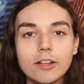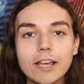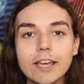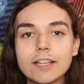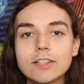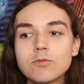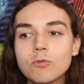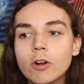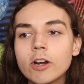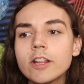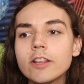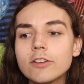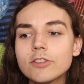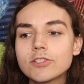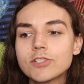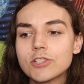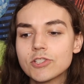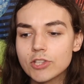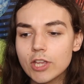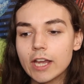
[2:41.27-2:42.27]
Like, it's one of
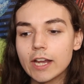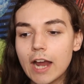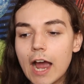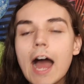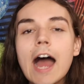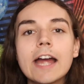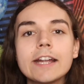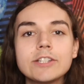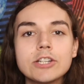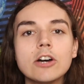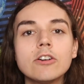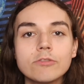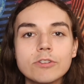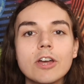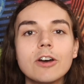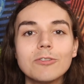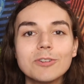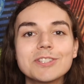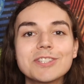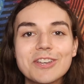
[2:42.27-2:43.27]
those just like, I don't
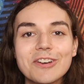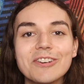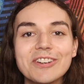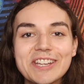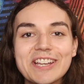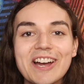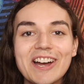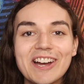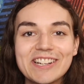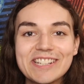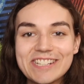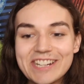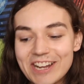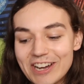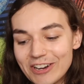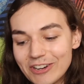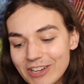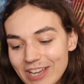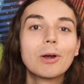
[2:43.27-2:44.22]
know what's going on, you know?